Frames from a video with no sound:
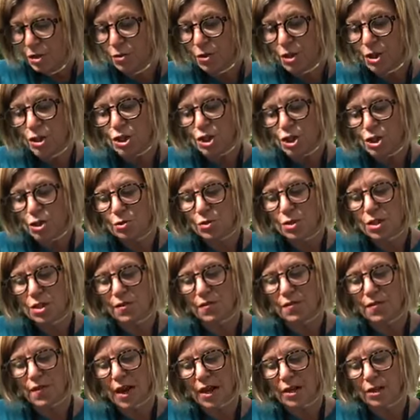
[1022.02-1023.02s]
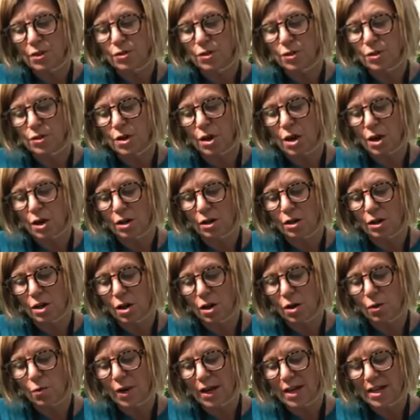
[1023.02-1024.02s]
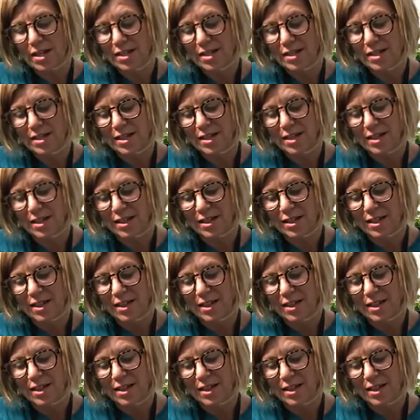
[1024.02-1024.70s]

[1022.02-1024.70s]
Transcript: You can choose to follow your heart always.